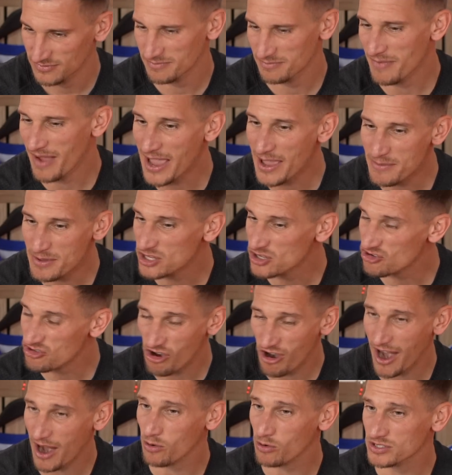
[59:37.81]
Maybe
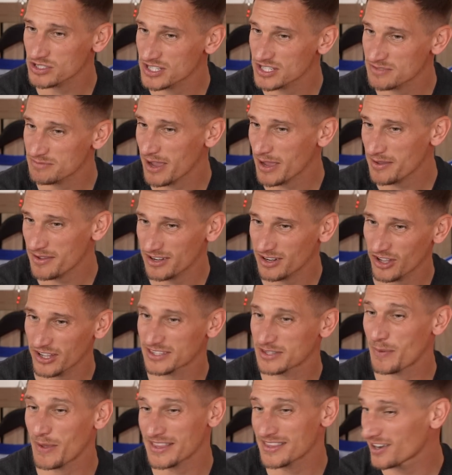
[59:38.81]
trousers,
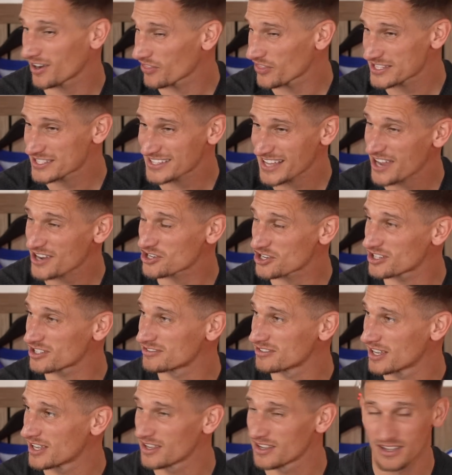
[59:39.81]
like depending on the session.
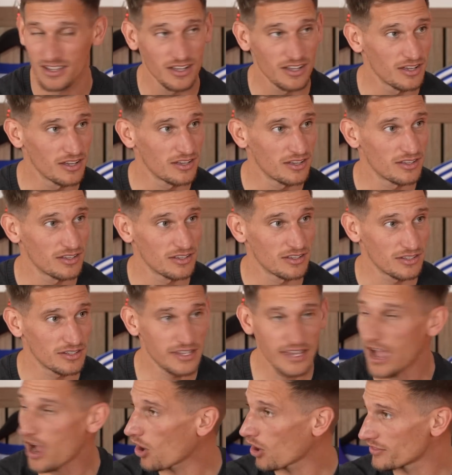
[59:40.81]
This is training, only for
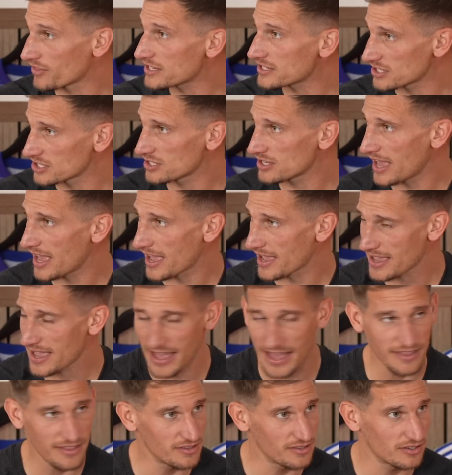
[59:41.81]
training. You're not
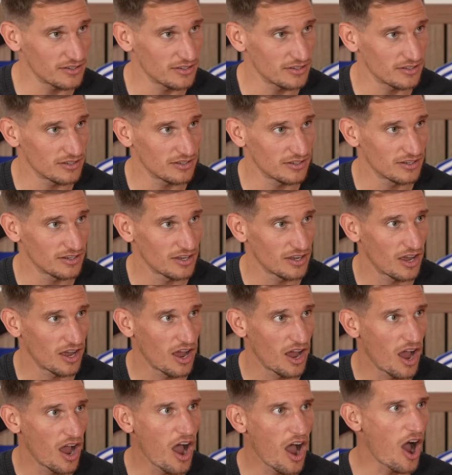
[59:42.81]
talking about on a pitch on a
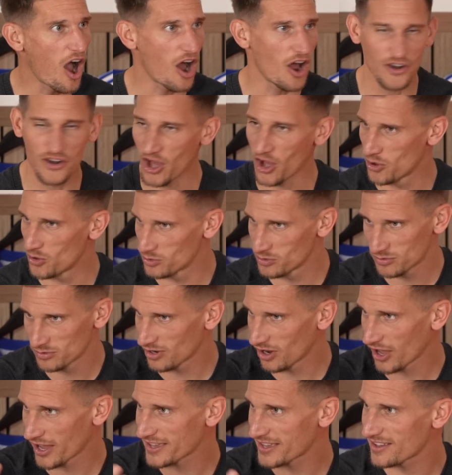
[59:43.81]
Saturday afternoon. No,
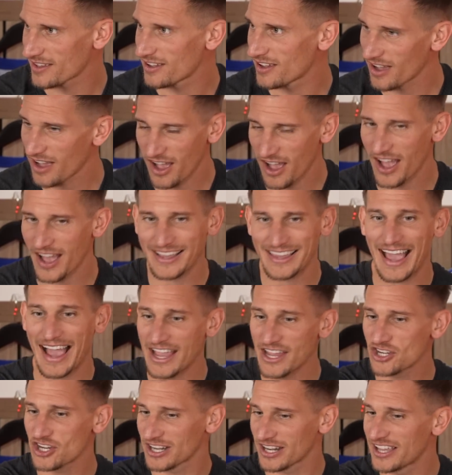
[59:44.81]
like
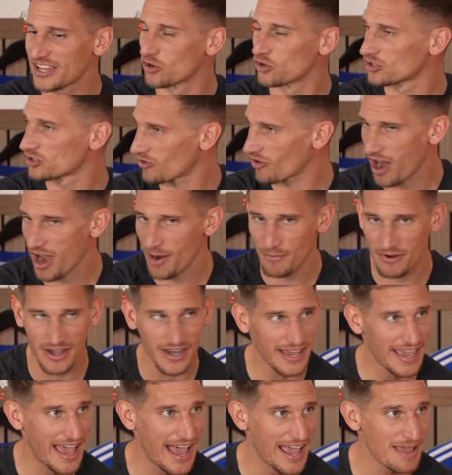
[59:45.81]
occasionally an Under Armour in
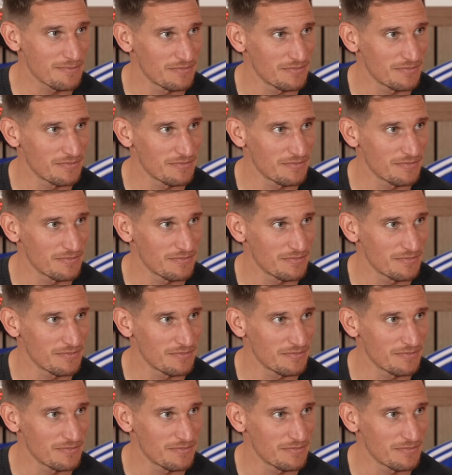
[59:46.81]
a game.